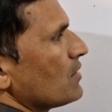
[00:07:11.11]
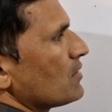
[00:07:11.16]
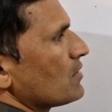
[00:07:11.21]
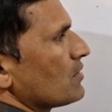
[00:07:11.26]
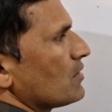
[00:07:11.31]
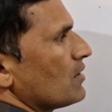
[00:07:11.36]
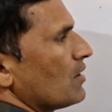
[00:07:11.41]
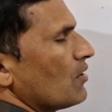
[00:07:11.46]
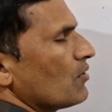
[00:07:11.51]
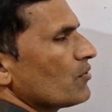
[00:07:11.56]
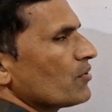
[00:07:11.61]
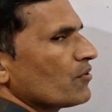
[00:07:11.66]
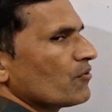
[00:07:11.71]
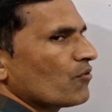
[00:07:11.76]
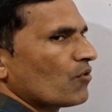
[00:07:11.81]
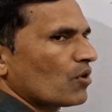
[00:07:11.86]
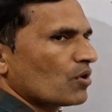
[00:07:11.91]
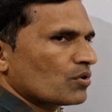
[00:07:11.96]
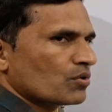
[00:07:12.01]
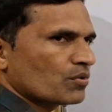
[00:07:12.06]
So now you
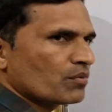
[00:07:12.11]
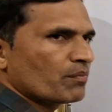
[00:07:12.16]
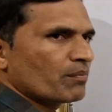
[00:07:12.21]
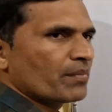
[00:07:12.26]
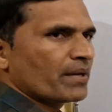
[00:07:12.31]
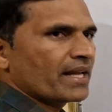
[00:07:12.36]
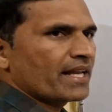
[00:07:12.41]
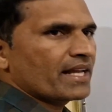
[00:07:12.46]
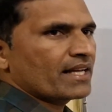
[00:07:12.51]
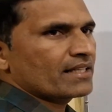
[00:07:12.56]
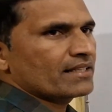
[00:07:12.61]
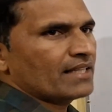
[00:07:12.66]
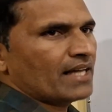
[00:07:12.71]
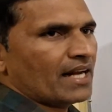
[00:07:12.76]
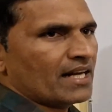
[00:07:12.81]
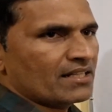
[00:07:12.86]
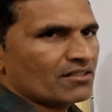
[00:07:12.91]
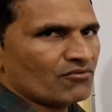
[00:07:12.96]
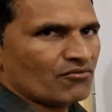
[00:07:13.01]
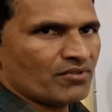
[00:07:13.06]
want to break
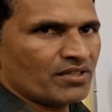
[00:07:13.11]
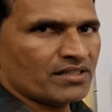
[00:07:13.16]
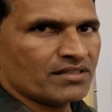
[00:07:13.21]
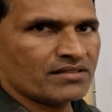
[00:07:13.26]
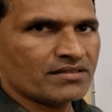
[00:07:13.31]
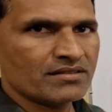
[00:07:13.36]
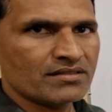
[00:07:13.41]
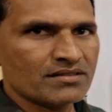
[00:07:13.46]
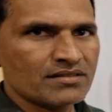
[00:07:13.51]
that one